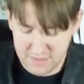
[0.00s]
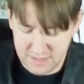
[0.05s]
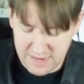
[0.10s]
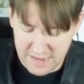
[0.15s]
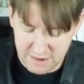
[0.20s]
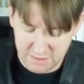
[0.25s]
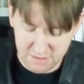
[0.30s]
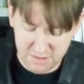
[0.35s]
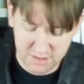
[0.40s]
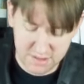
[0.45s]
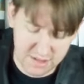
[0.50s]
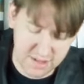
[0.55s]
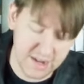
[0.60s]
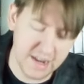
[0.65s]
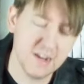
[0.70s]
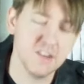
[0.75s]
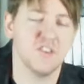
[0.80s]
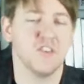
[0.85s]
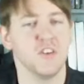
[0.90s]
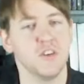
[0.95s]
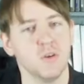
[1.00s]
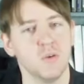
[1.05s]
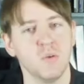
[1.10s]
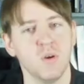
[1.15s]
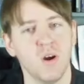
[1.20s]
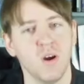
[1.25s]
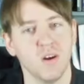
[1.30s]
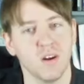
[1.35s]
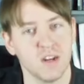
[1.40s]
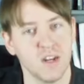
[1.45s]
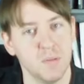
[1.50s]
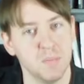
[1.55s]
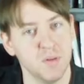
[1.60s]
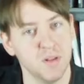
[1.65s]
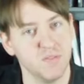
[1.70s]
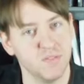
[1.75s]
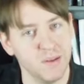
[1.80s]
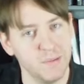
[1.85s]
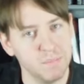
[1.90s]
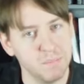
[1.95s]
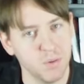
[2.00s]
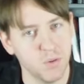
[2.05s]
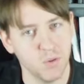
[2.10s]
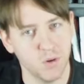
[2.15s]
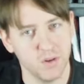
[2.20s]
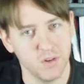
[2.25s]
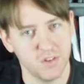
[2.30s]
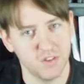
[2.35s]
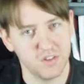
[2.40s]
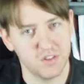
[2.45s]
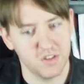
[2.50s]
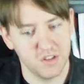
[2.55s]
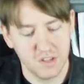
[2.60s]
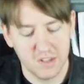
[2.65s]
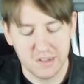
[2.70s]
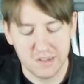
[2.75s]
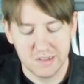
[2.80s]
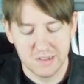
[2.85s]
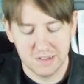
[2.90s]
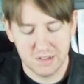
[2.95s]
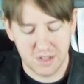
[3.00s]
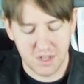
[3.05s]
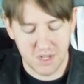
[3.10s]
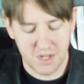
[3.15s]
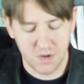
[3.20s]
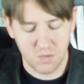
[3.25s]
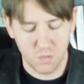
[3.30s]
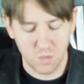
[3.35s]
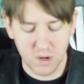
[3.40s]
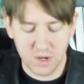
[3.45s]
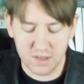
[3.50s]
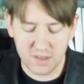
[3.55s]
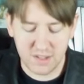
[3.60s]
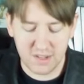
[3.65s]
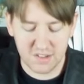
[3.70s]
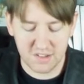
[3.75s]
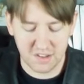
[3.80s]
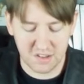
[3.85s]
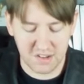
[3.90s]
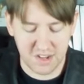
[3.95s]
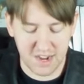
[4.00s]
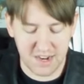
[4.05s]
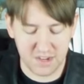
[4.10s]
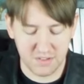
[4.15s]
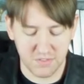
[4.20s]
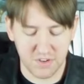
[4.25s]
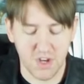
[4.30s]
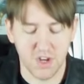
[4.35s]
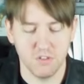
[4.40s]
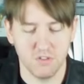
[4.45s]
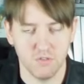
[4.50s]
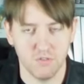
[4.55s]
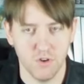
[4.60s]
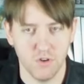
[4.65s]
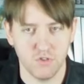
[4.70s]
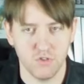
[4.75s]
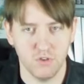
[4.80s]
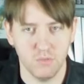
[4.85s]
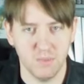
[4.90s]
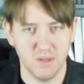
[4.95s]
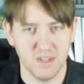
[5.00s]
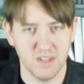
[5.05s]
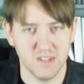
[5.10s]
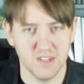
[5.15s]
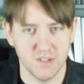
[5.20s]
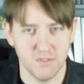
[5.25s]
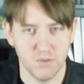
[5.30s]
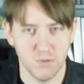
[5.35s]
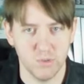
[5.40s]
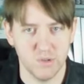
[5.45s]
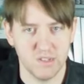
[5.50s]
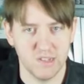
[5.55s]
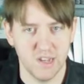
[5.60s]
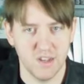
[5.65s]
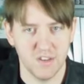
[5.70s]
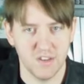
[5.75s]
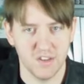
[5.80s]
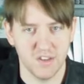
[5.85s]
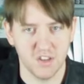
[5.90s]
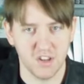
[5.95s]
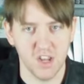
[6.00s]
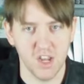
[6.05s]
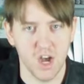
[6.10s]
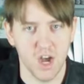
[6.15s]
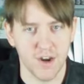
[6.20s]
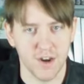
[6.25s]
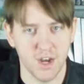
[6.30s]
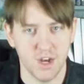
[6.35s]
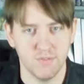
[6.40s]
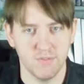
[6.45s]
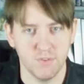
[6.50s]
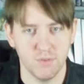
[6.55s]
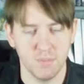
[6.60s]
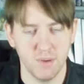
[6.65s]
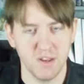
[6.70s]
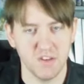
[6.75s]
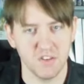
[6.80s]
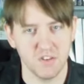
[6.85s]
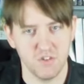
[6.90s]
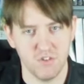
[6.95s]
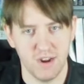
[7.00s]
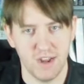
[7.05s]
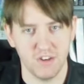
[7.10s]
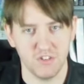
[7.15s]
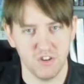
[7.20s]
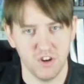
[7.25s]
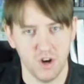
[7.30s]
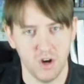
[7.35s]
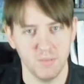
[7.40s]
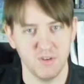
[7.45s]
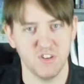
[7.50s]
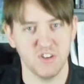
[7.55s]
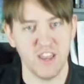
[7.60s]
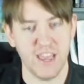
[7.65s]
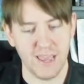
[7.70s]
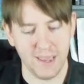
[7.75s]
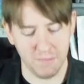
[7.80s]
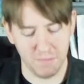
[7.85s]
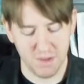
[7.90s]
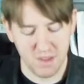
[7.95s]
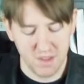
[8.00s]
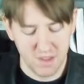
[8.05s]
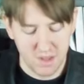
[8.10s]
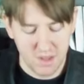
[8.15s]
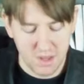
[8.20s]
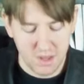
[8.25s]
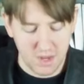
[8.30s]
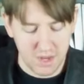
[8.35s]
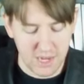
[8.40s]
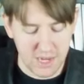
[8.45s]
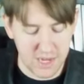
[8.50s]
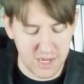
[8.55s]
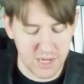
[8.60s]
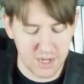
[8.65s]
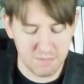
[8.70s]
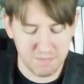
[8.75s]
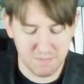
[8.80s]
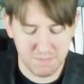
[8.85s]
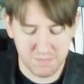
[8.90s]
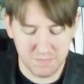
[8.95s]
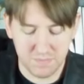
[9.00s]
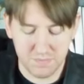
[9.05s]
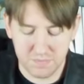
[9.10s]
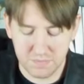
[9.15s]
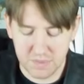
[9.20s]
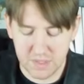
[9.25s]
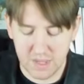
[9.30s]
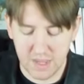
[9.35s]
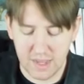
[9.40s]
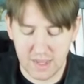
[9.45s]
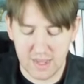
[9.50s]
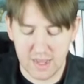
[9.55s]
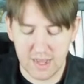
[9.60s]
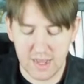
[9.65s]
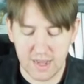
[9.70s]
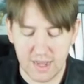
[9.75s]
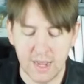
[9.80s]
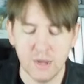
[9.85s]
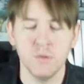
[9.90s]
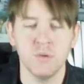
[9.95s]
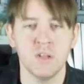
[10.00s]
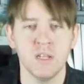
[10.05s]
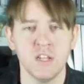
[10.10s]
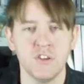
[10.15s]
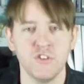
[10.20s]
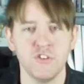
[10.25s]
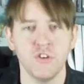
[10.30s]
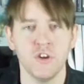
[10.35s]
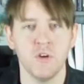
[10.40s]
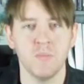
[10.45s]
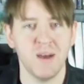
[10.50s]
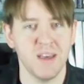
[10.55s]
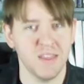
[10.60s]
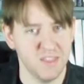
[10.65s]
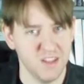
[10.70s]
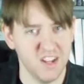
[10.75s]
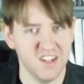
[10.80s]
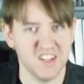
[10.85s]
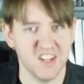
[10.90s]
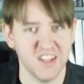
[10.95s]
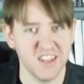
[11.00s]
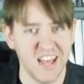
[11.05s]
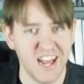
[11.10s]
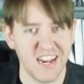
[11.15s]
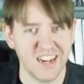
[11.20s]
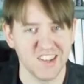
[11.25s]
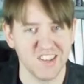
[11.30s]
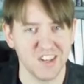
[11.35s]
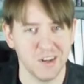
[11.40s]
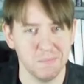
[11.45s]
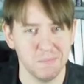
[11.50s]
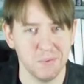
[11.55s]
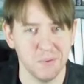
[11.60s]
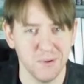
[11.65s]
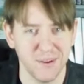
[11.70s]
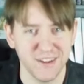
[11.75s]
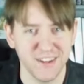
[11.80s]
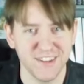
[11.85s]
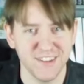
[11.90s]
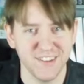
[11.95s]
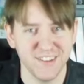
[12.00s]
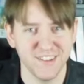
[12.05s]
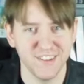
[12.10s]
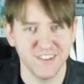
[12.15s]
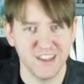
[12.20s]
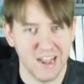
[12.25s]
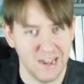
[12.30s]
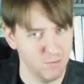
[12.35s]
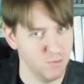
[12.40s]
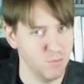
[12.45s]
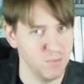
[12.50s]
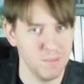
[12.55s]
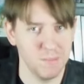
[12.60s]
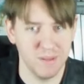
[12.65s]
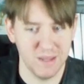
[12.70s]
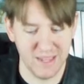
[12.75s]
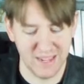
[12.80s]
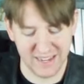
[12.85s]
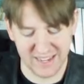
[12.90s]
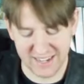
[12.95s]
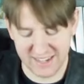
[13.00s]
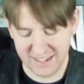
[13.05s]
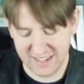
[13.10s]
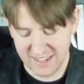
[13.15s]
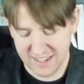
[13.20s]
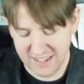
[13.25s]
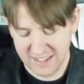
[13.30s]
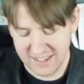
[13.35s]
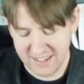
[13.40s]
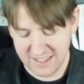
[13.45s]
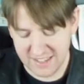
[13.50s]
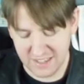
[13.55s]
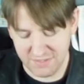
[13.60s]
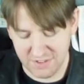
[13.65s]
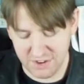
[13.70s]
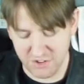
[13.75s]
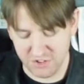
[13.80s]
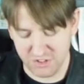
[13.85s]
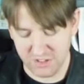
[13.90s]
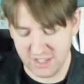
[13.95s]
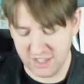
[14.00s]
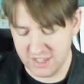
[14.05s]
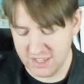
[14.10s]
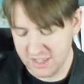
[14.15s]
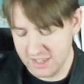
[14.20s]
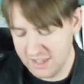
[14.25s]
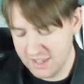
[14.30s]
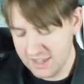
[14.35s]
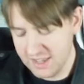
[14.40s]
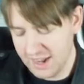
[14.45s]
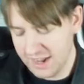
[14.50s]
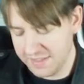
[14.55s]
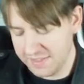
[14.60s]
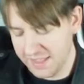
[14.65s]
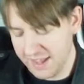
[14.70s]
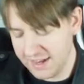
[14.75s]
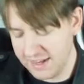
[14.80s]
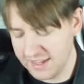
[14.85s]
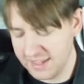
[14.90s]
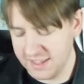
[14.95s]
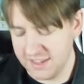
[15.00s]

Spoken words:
Now, the next two are a couple of imports. One of these is kind of controversial because everyone says it's a god-awful piece of trash garbage game. I will let you know my thoughts on that at some point because I will be playing it eventually. And that